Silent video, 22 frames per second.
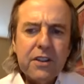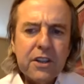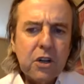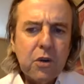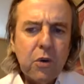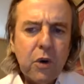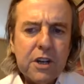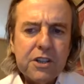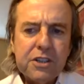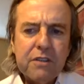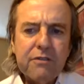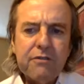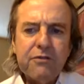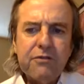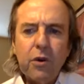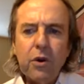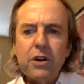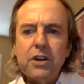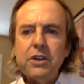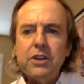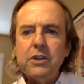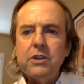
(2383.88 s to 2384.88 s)
question
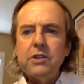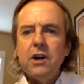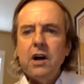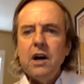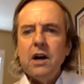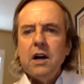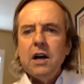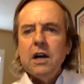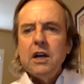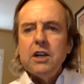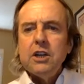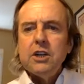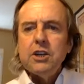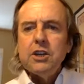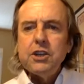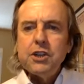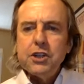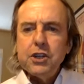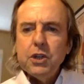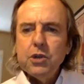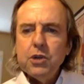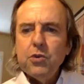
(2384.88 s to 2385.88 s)
for you.
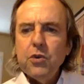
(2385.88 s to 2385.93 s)
Do you